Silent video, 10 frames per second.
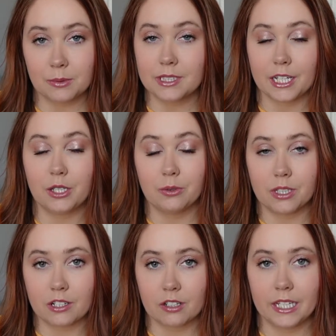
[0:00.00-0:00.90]
will take you
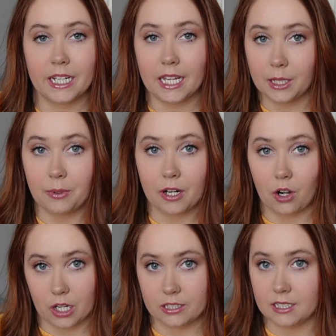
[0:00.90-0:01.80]
literally anywhere
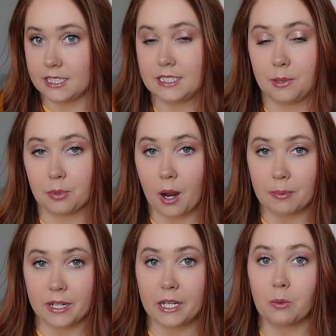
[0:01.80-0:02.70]
on the Disney
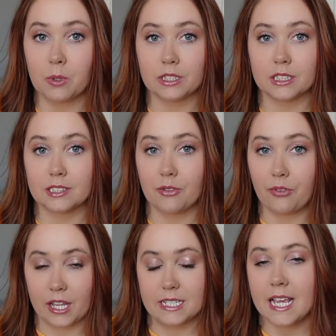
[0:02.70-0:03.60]
property, which is
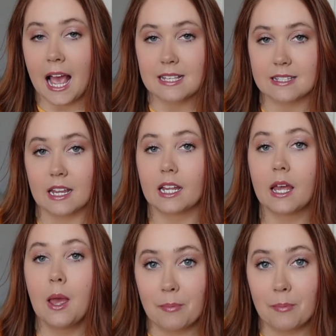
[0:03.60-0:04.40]
fantastic.